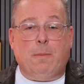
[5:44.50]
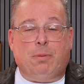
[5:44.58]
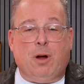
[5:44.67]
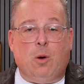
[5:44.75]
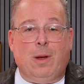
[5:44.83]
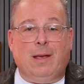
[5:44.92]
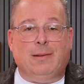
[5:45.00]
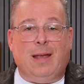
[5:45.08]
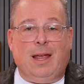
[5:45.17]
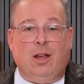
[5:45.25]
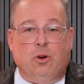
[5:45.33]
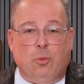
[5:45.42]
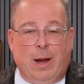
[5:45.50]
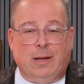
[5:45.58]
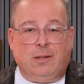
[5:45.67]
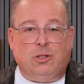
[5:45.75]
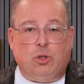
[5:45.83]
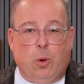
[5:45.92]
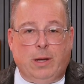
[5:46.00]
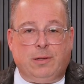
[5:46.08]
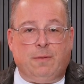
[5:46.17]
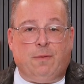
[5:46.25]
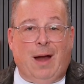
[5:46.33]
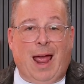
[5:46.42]
Pro is a great choice
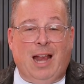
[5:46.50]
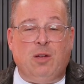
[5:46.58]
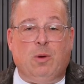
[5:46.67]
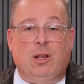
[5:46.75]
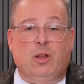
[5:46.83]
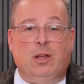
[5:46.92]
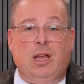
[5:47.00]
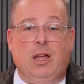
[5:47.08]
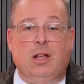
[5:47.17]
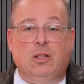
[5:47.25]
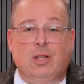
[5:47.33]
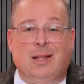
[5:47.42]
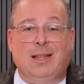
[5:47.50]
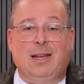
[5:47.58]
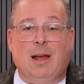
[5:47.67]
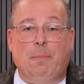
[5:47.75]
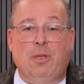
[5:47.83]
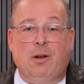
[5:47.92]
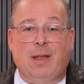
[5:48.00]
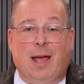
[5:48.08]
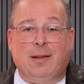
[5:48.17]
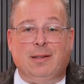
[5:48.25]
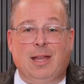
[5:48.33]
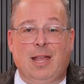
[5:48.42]
for anyone looking to clean up their
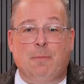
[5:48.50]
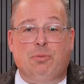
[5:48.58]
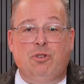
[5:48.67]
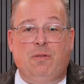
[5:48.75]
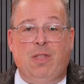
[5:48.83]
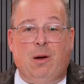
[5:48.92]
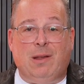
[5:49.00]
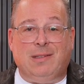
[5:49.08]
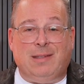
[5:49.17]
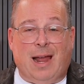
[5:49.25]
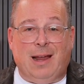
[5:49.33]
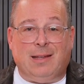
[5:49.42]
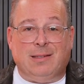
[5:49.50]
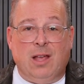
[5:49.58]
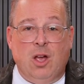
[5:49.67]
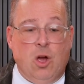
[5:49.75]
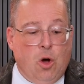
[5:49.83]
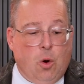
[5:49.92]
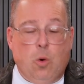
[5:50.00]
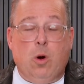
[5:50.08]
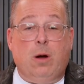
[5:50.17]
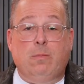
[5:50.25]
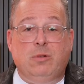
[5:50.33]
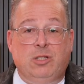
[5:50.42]
desk, improve their aesthetics,
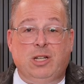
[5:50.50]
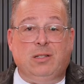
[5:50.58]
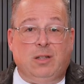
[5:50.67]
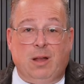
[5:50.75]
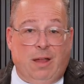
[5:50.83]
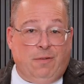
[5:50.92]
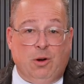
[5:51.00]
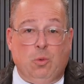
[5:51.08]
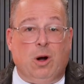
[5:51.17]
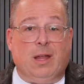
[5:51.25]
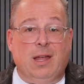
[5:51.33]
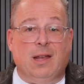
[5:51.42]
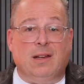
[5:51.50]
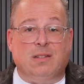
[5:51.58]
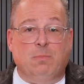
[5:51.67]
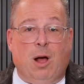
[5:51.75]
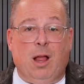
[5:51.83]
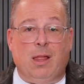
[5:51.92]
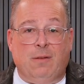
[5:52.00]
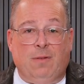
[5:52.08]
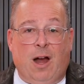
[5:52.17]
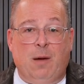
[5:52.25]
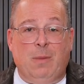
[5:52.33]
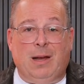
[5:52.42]
or just if you're working in a small
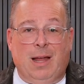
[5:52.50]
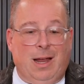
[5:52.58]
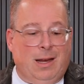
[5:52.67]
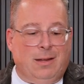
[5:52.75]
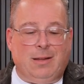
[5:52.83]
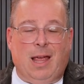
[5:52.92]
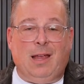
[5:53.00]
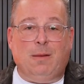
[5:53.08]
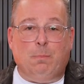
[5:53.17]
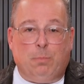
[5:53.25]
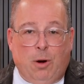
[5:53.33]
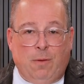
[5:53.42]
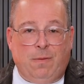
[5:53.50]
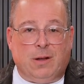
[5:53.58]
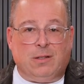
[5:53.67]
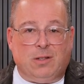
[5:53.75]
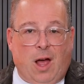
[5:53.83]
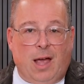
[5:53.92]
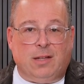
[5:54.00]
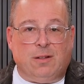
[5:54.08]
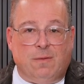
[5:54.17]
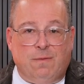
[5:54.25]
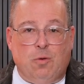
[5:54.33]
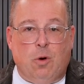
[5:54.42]
environment, it is a perfect size
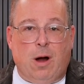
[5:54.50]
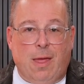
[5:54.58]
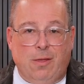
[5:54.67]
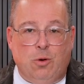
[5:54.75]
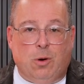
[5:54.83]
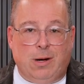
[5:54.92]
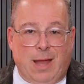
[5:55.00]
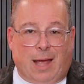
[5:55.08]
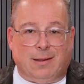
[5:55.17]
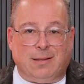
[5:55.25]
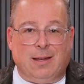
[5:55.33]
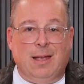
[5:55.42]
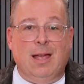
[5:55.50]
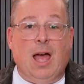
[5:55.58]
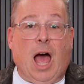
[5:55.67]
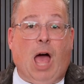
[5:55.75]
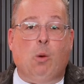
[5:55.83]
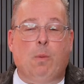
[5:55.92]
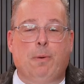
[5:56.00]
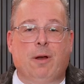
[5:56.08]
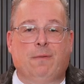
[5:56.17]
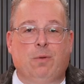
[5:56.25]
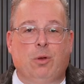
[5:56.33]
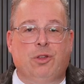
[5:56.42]
for your desk. I will put a
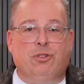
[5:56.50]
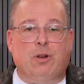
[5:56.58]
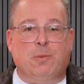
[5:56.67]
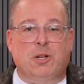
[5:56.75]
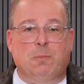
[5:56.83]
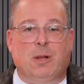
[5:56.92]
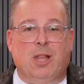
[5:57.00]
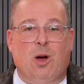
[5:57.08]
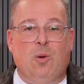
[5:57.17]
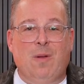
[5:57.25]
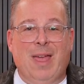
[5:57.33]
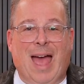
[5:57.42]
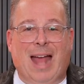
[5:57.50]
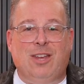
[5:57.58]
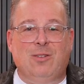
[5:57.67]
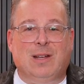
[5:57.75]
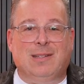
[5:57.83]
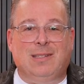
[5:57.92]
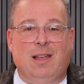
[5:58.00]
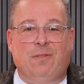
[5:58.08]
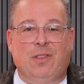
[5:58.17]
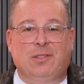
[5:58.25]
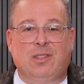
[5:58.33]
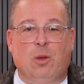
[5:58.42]
full description below, and you can see if
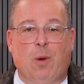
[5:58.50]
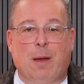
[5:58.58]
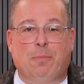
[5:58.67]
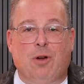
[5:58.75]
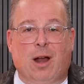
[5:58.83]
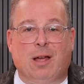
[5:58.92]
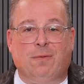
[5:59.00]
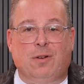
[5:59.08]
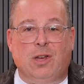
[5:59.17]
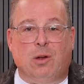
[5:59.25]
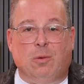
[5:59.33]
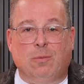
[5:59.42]
this is the right product for you.